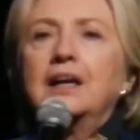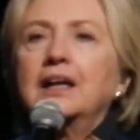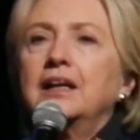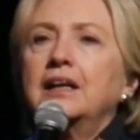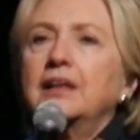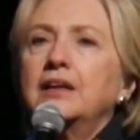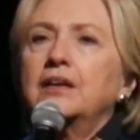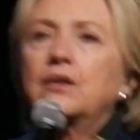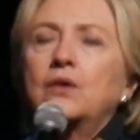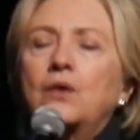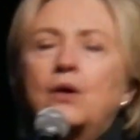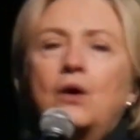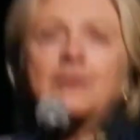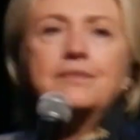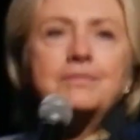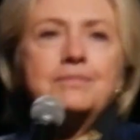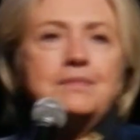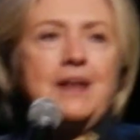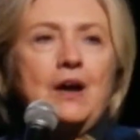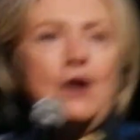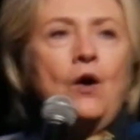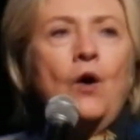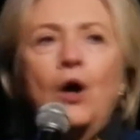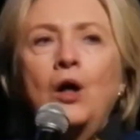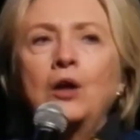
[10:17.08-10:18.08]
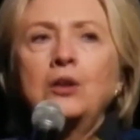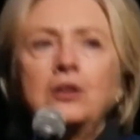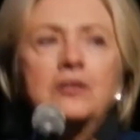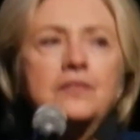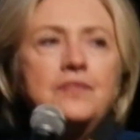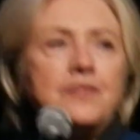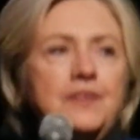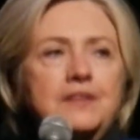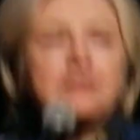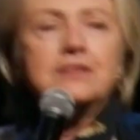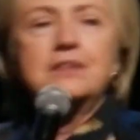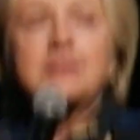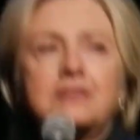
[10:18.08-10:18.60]
you know, all
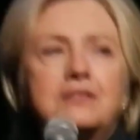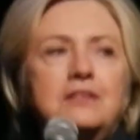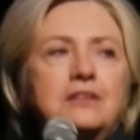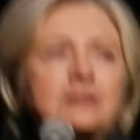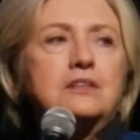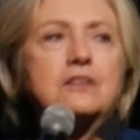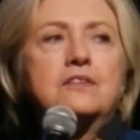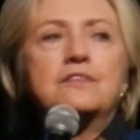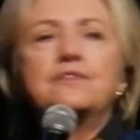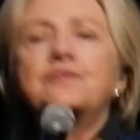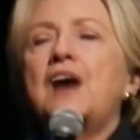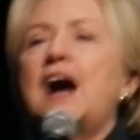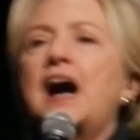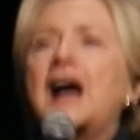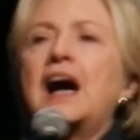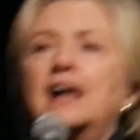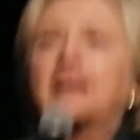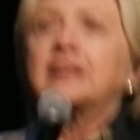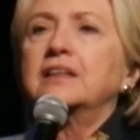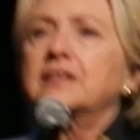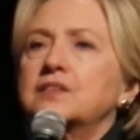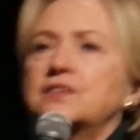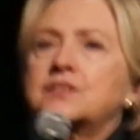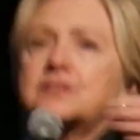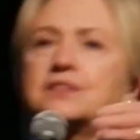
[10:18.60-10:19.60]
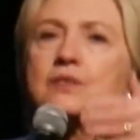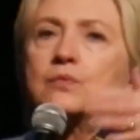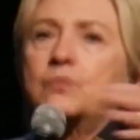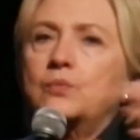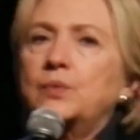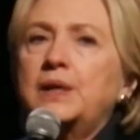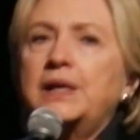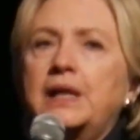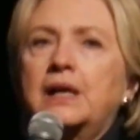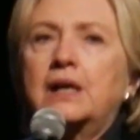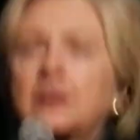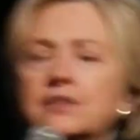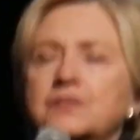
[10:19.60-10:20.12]
of the divides
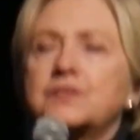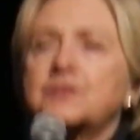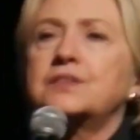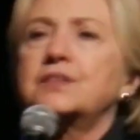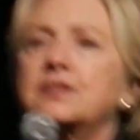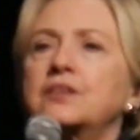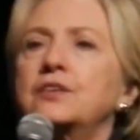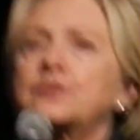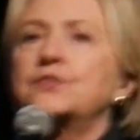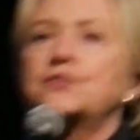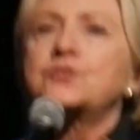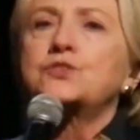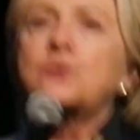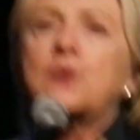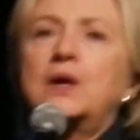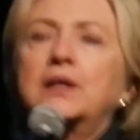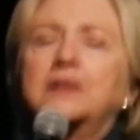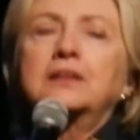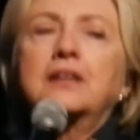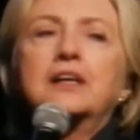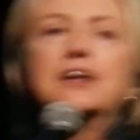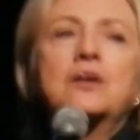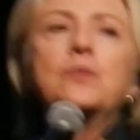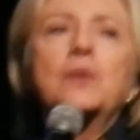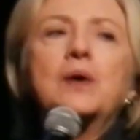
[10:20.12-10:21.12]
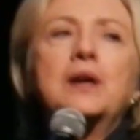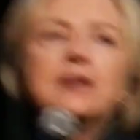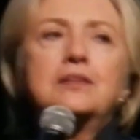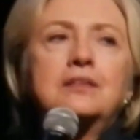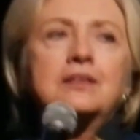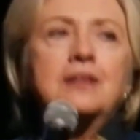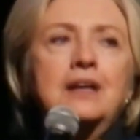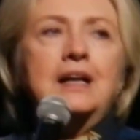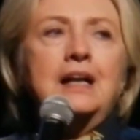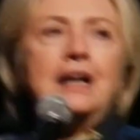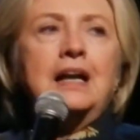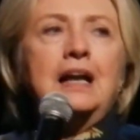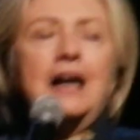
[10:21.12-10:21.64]
that we are still struggling with.
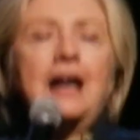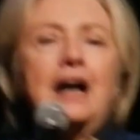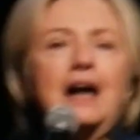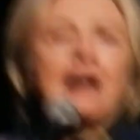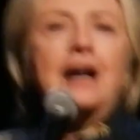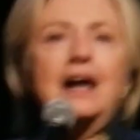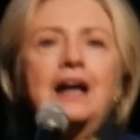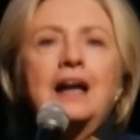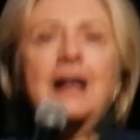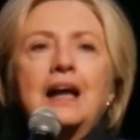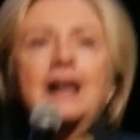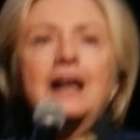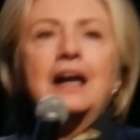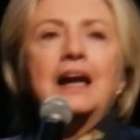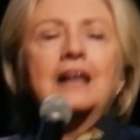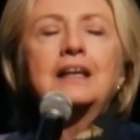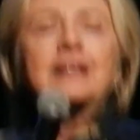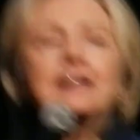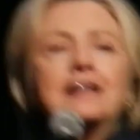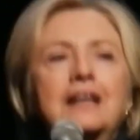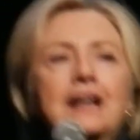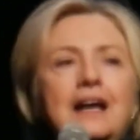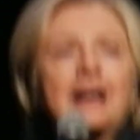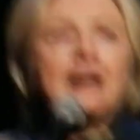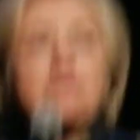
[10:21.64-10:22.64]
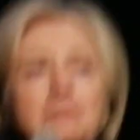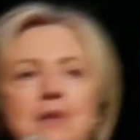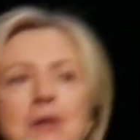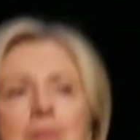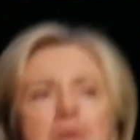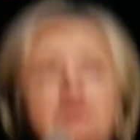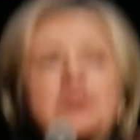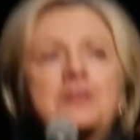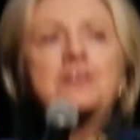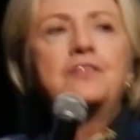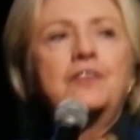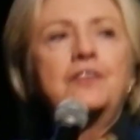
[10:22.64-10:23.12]
And I remember in